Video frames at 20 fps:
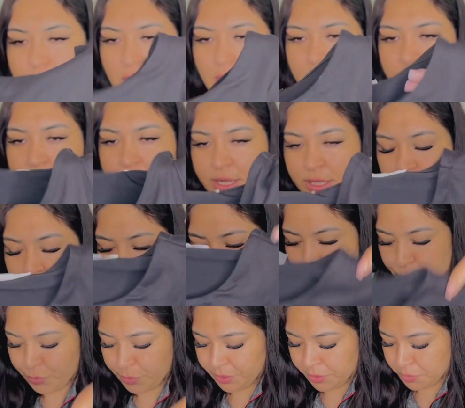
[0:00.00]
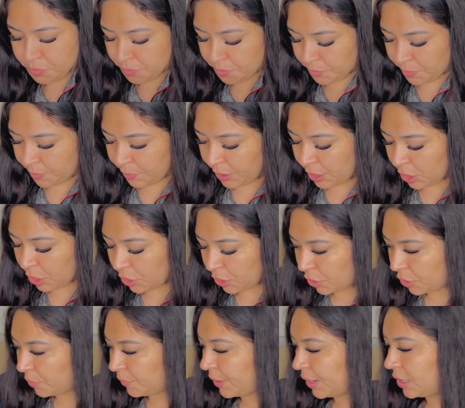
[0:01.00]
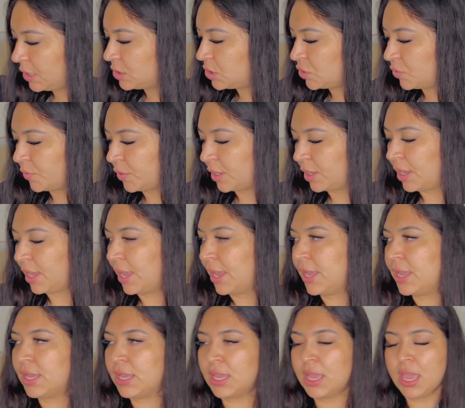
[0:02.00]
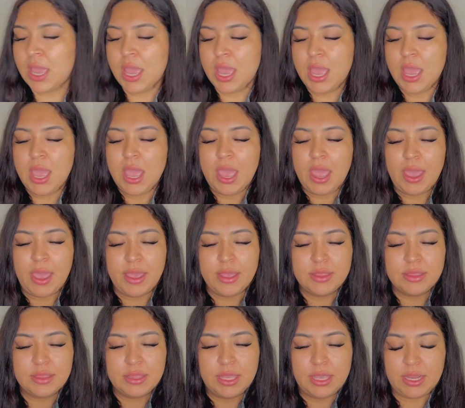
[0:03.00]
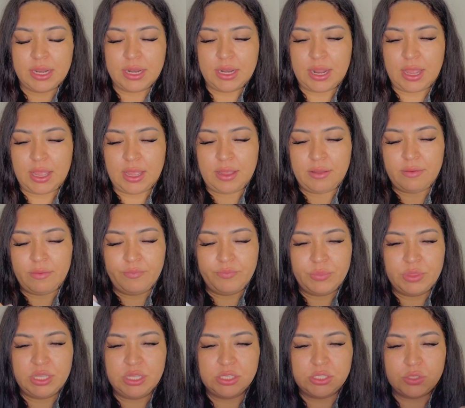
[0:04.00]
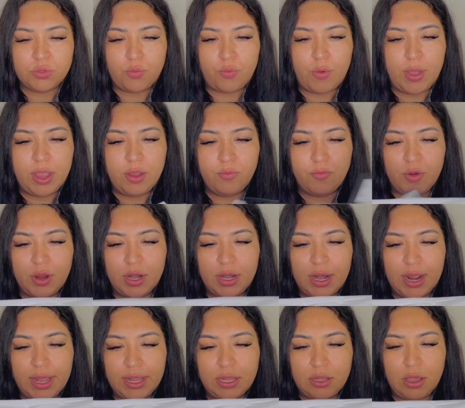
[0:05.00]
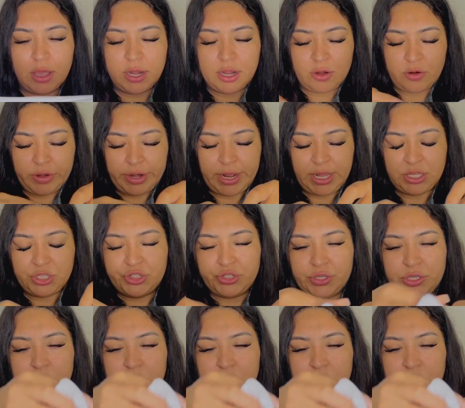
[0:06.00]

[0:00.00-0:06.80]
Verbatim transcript: got it a little bit bigger, but it's okay. And then this white one, I got it on extra